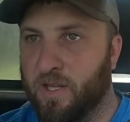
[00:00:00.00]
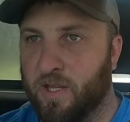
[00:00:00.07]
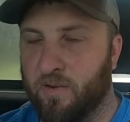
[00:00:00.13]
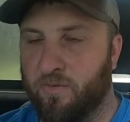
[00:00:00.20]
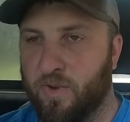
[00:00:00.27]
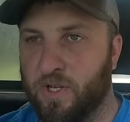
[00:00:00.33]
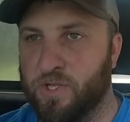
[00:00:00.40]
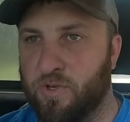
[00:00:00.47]

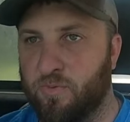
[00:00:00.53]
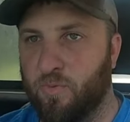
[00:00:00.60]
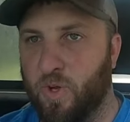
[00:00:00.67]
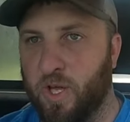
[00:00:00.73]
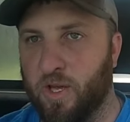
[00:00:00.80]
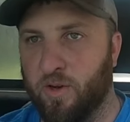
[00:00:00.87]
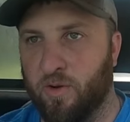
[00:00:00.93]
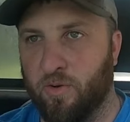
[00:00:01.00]
the Vision
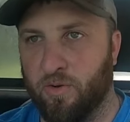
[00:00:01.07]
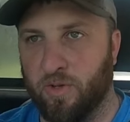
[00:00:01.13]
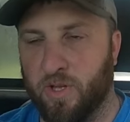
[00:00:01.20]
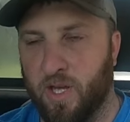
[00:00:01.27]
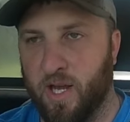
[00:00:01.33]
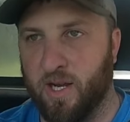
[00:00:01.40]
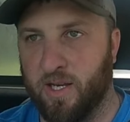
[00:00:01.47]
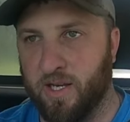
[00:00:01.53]
wheel
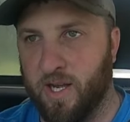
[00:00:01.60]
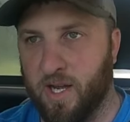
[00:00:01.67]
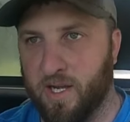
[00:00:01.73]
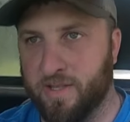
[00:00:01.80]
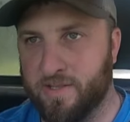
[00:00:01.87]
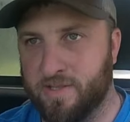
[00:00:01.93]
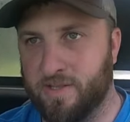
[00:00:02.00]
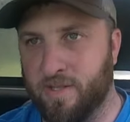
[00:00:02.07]
lug
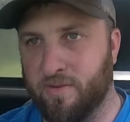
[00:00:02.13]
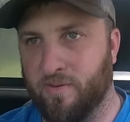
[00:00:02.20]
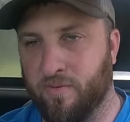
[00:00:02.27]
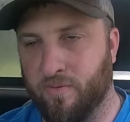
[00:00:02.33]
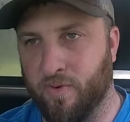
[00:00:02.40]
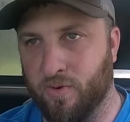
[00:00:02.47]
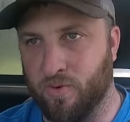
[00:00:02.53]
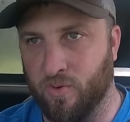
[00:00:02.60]
nuts
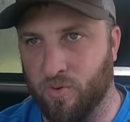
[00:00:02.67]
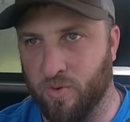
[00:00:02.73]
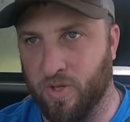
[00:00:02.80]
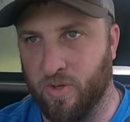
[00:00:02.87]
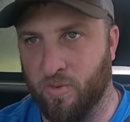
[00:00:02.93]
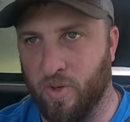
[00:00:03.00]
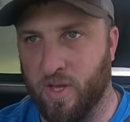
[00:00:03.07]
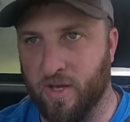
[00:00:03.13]
for
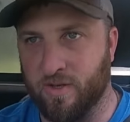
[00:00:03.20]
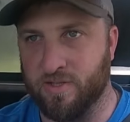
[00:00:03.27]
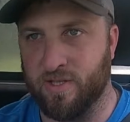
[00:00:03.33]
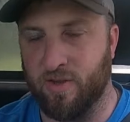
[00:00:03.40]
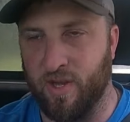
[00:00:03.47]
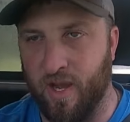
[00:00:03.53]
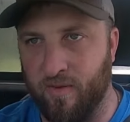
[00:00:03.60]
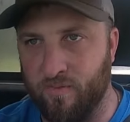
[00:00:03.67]
dually wheels,
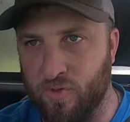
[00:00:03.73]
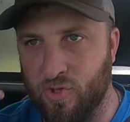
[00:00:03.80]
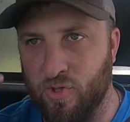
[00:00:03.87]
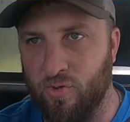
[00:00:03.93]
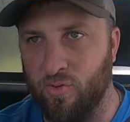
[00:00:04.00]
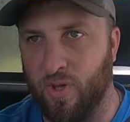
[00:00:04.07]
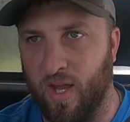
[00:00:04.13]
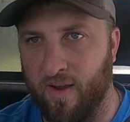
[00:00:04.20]
and they have
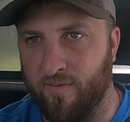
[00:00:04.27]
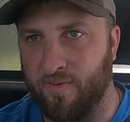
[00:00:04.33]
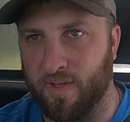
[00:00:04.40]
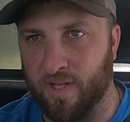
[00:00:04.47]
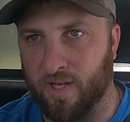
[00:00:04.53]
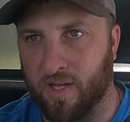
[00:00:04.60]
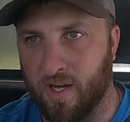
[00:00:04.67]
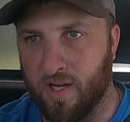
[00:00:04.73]
2 left
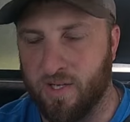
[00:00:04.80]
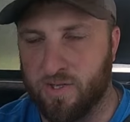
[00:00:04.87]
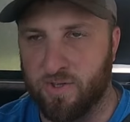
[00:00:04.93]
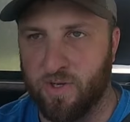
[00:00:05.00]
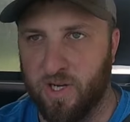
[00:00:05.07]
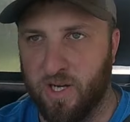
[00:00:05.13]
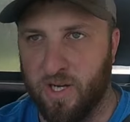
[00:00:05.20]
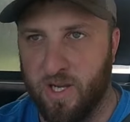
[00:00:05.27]
in the
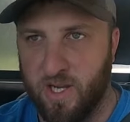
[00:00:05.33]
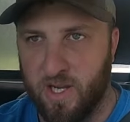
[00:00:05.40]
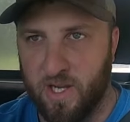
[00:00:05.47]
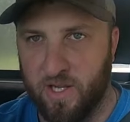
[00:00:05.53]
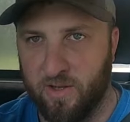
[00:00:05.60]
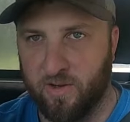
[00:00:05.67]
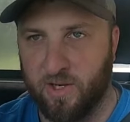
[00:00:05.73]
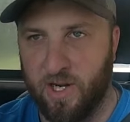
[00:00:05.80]
country.
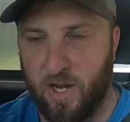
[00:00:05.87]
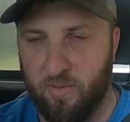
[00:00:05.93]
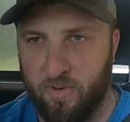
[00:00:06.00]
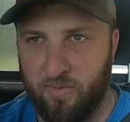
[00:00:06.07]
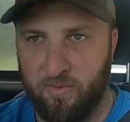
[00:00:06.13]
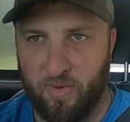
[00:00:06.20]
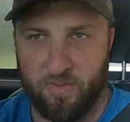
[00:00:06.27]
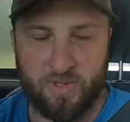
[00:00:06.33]
They're
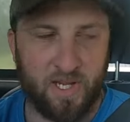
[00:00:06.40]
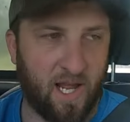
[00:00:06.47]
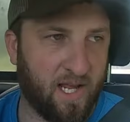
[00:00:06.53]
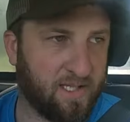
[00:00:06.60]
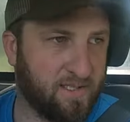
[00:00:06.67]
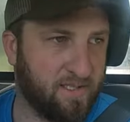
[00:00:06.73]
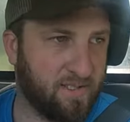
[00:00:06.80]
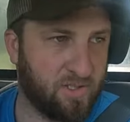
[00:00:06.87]
coming from
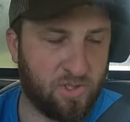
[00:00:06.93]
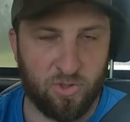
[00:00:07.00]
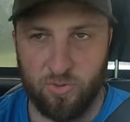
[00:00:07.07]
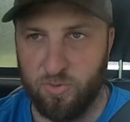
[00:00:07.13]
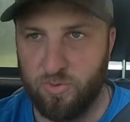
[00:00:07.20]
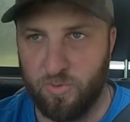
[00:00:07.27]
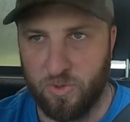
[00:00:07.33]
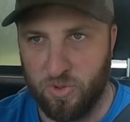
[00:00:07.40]
Texas.
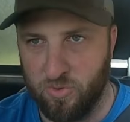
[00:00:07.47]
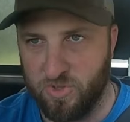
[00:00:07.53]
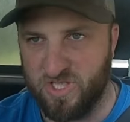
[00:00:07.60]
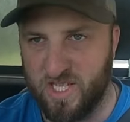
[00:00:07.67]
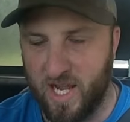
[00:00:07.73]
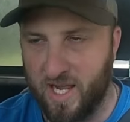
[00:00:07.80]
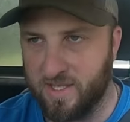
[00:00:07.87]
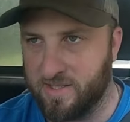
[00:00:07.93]
Two
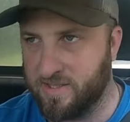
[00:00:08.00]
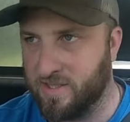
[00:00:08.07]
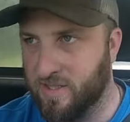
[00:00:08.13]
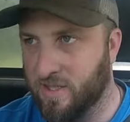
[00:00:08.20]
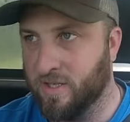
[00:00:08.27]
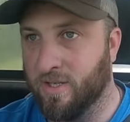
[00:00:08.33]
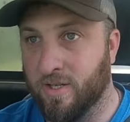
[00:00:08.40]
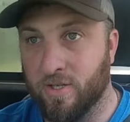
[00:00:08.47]

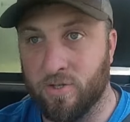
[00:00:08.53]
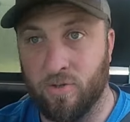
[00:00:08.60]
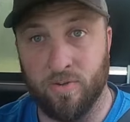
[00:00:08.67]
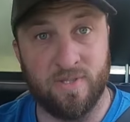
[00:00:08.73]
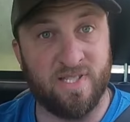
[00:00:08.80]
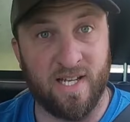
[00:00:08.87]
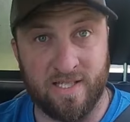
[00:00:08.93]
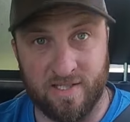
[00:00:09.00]

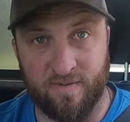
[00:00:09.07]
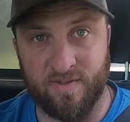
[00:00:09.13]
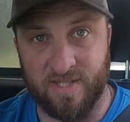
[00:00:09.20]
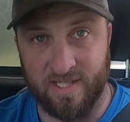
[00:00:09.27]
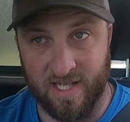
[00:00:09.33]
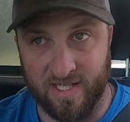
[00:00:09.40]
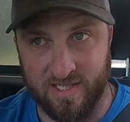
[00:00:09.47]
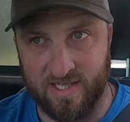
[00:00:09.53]
sets of
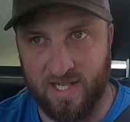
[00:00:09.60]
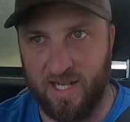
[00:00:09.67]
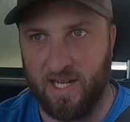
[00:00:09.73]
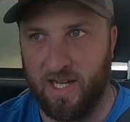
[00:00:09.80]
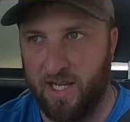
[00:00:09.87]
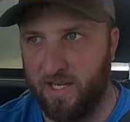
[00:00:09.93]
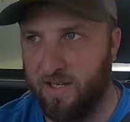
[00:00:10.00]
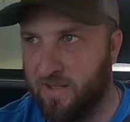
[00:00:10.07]

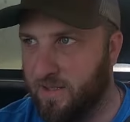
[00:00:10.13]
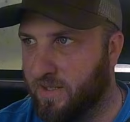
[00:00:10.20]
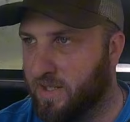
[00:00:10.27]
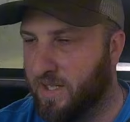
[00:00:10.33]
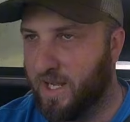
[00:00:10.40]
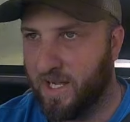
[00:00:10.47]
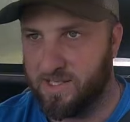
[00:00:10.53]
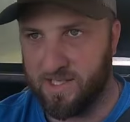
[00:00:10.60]

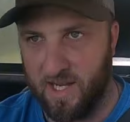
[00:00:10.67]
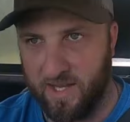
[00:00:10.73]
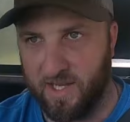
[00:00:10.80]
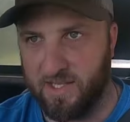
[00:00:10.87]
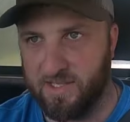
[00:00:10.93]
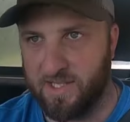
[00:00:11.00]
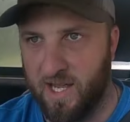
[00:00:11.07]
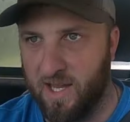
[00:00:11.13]
16. That's how
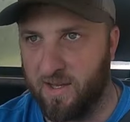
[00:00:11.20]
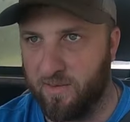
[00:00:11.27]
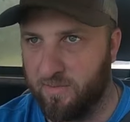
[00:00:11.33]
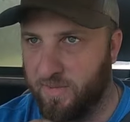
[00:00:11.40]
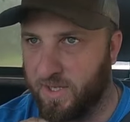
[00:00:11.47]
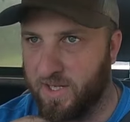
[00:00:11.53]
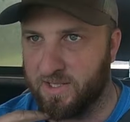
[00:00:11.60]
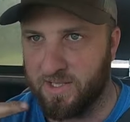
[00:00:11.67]
they sell
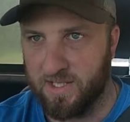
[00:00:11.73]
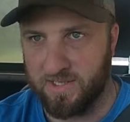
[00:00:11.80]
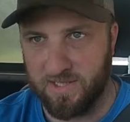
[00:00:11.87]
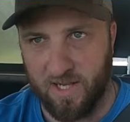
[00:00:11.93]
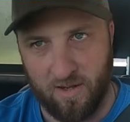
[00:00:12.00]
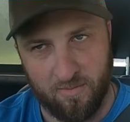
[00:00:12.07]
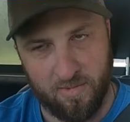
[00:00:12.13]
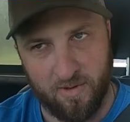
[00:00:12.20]
them, because they
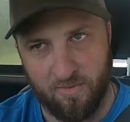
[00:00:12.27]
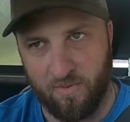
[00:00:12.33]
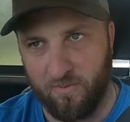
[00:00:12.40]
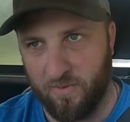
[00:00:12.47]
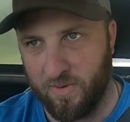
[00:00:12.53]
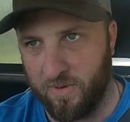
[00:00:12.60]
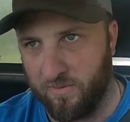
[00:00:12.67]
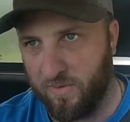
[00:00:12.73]
sell them
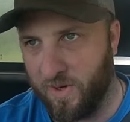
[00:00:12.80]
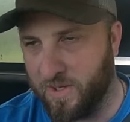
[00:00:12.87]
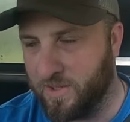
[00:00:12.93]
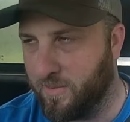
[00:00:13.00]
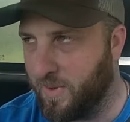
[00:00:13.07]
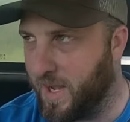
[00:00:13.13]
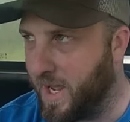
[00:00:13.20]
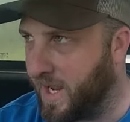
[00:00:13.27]
different from the front
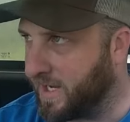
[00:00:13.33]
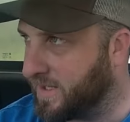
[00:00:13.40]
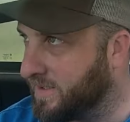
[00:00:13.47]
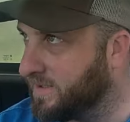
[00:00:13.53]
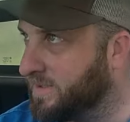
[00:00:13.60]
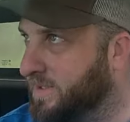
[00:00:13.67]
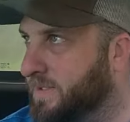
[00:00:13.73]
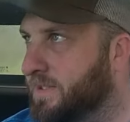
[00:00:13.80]
to back.
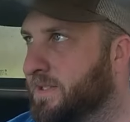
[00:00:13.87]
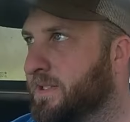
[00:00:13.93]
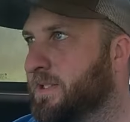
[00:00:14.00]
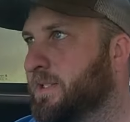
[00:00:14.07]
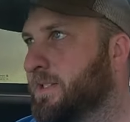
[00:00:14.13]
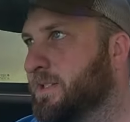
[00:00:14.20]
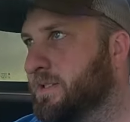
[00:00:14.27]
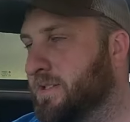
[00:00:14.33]

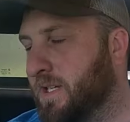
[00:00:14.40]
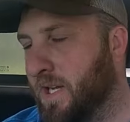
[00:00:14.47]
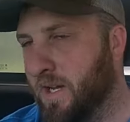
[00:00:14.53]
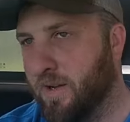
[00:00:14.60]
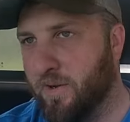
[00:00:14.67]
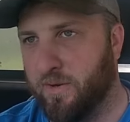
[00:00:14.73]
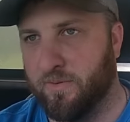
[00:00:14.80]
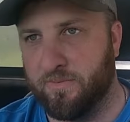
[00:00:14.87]

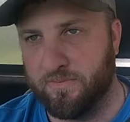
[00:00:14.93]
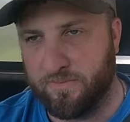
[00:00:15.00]
So